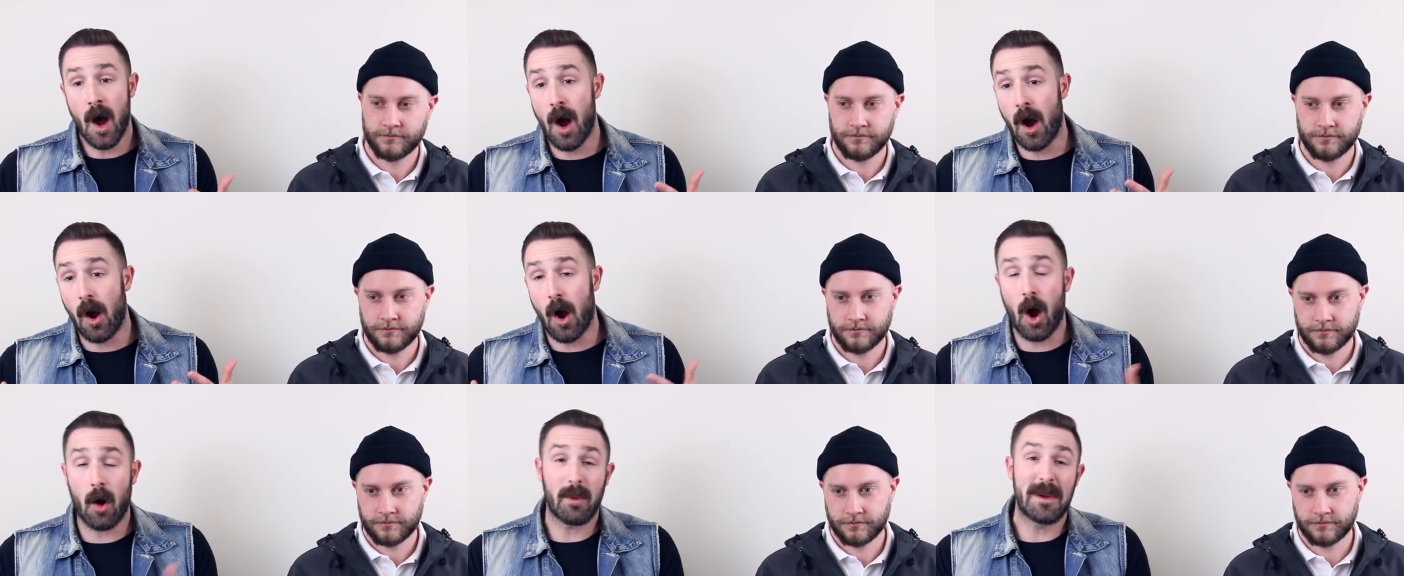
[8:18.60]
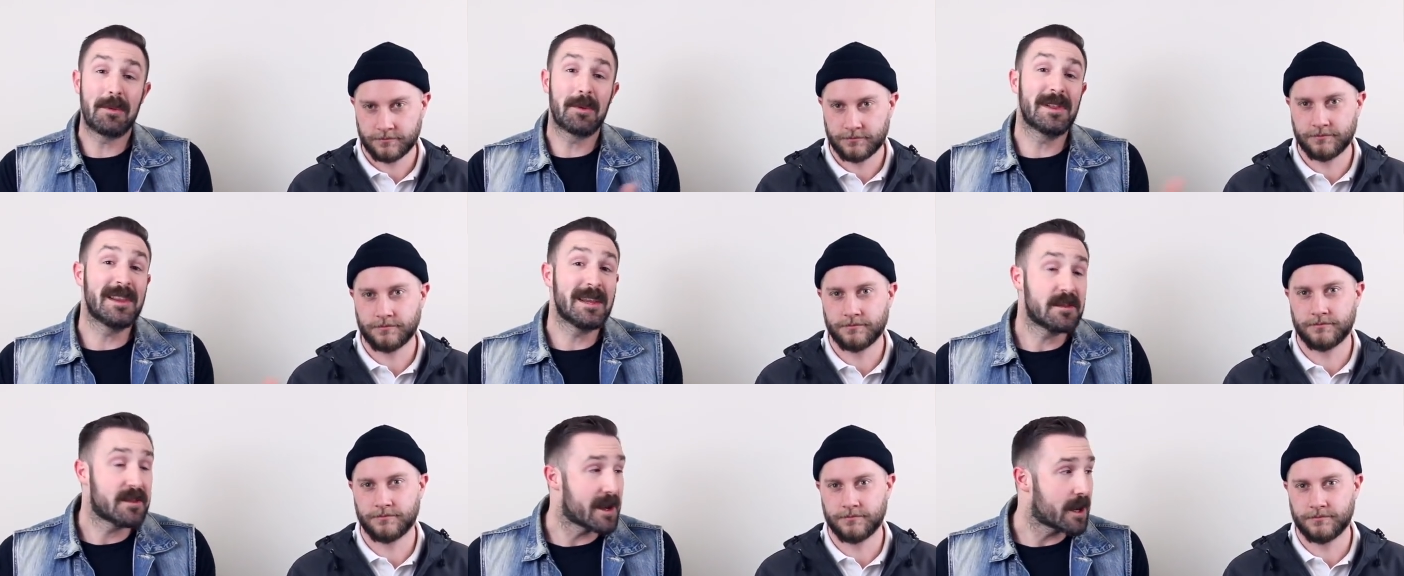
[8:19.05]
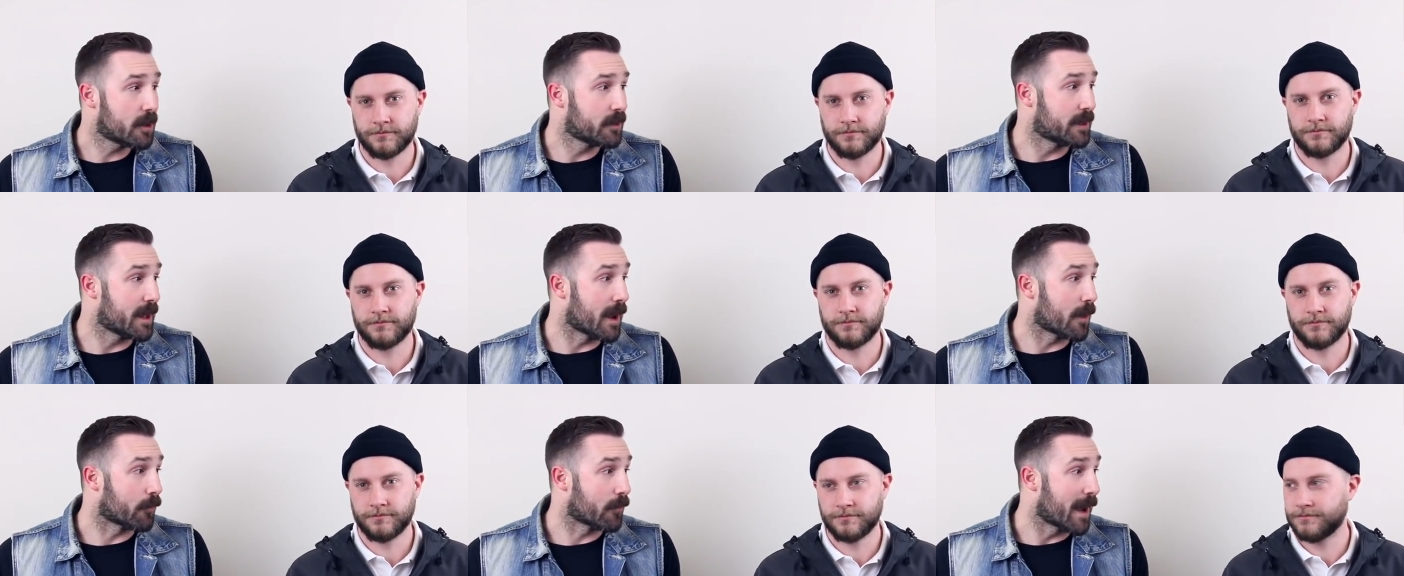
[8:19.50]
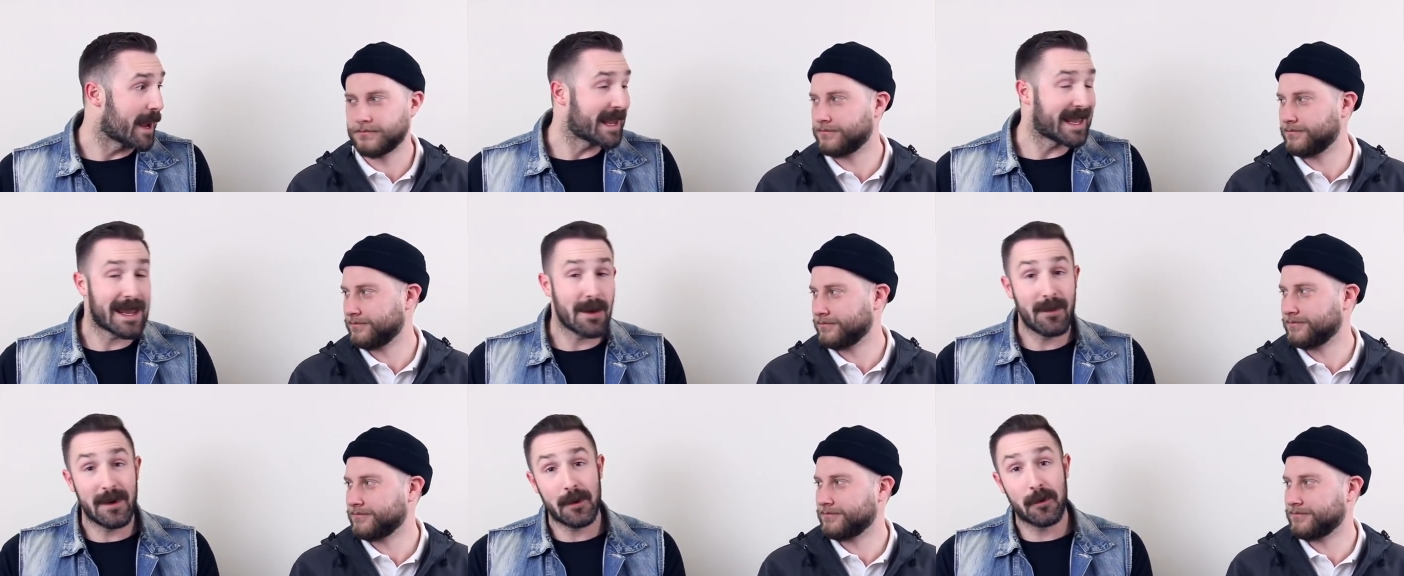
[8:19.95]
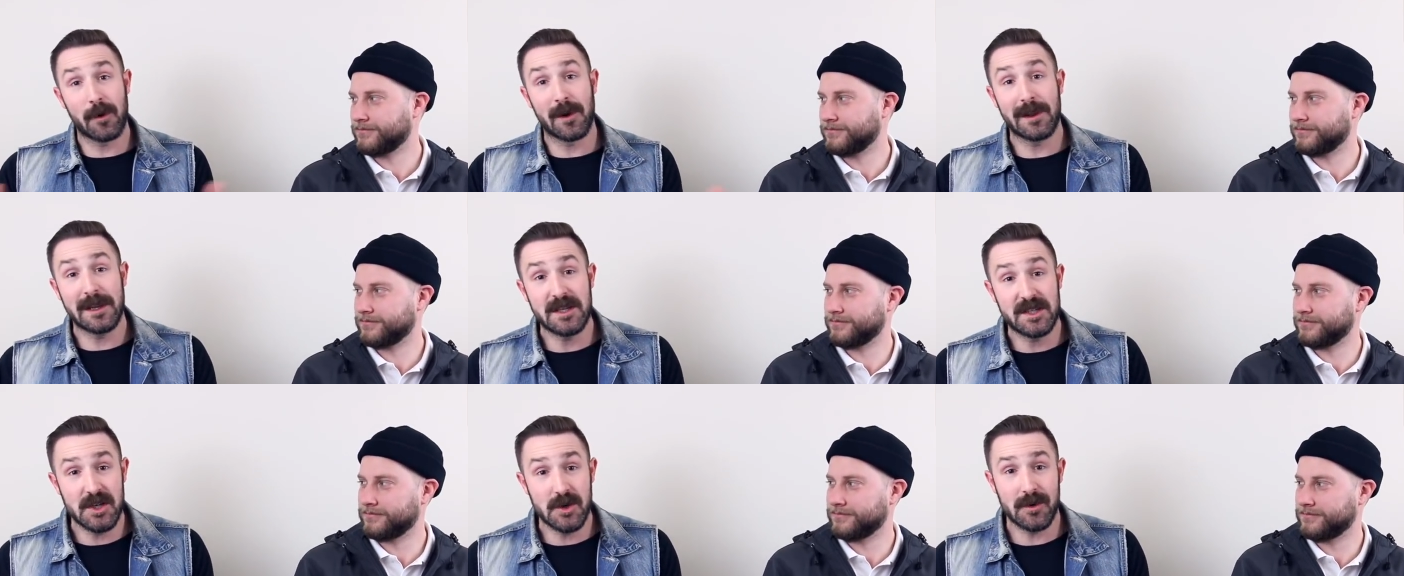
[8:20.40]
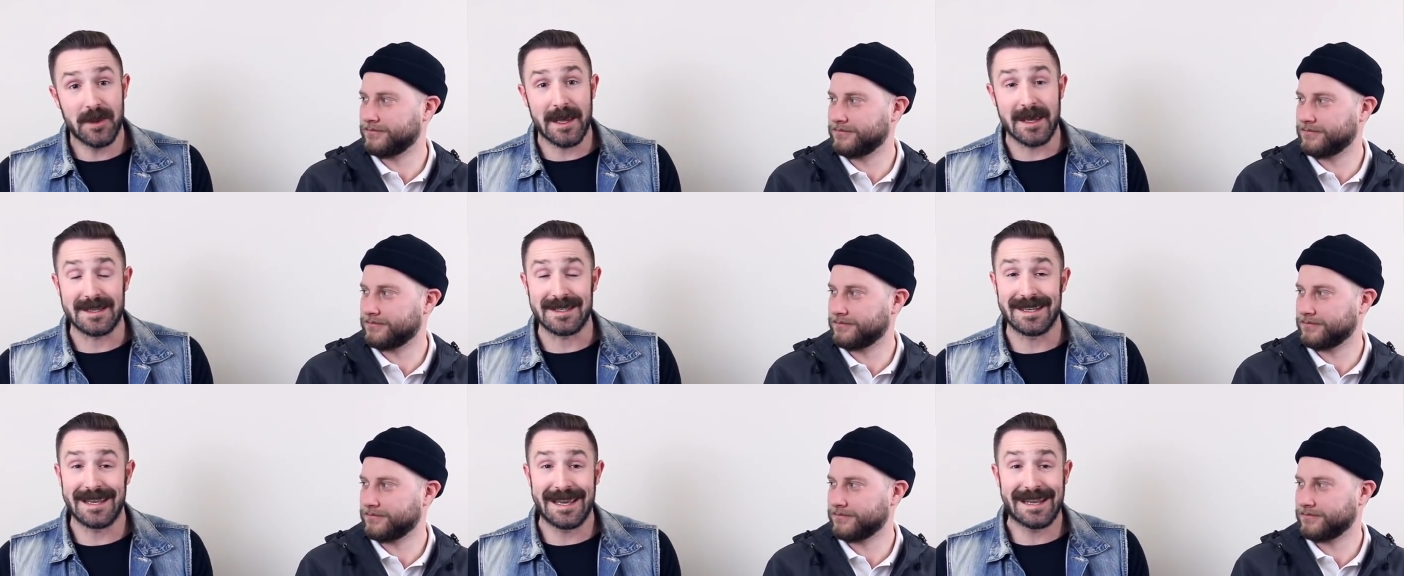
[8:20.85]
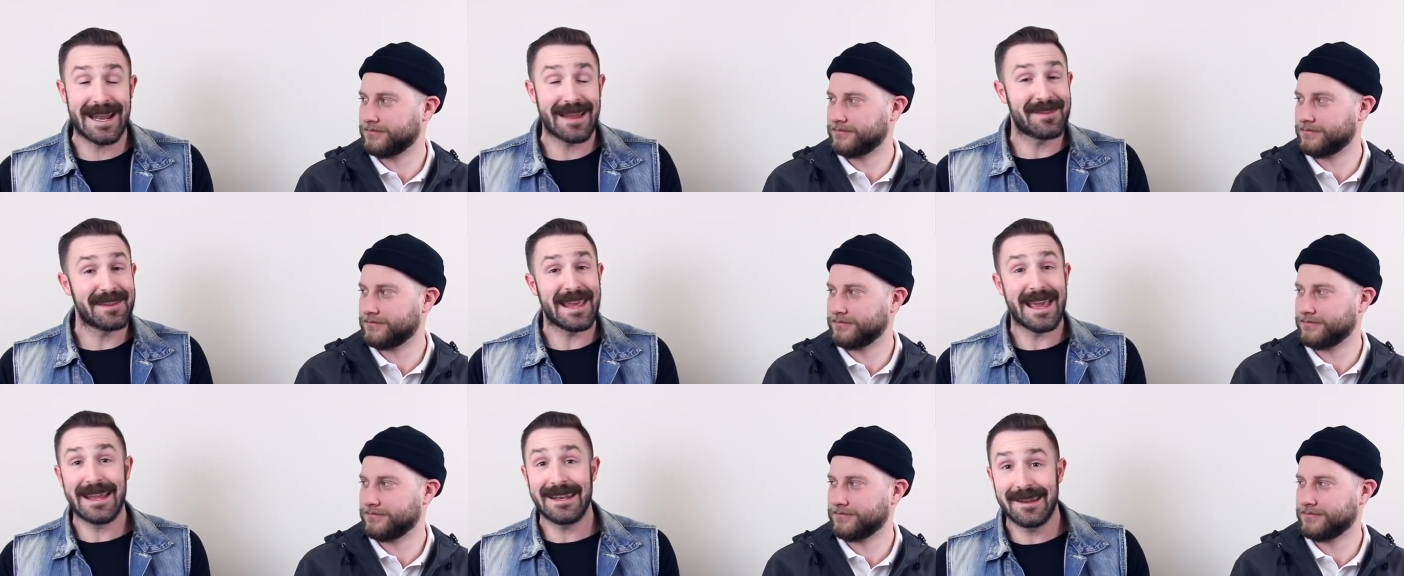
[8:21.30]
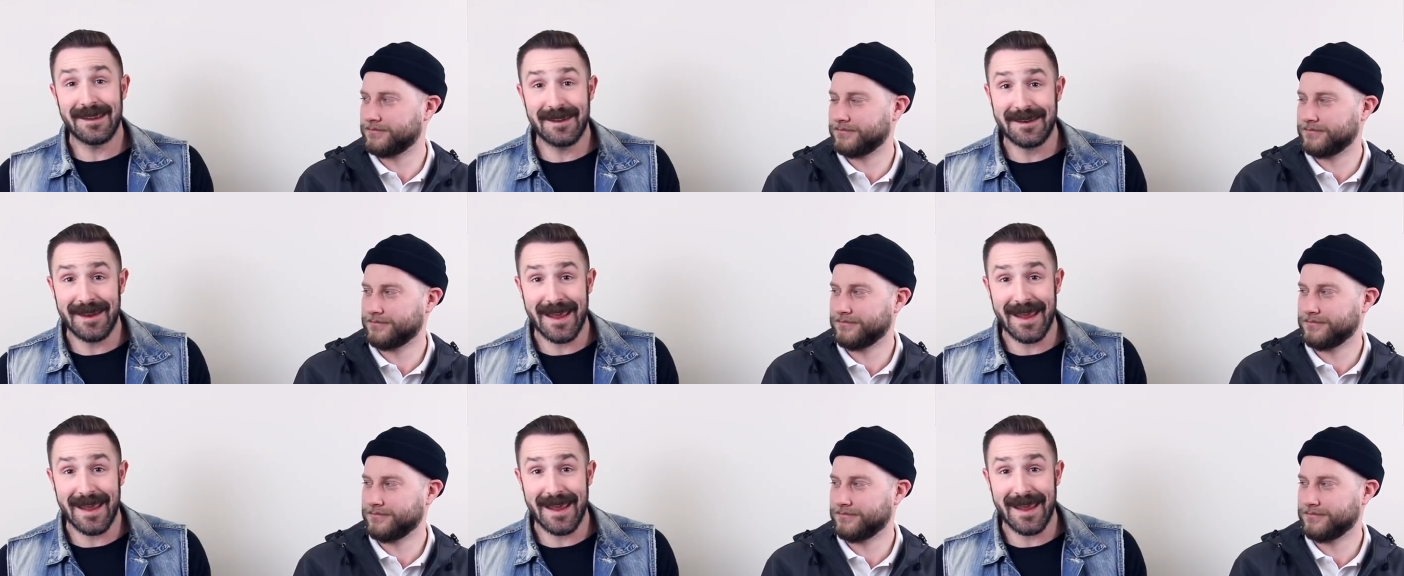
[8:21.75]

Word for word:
Speaker 1: are we really there yet, right? Can we really do this? And at the end of the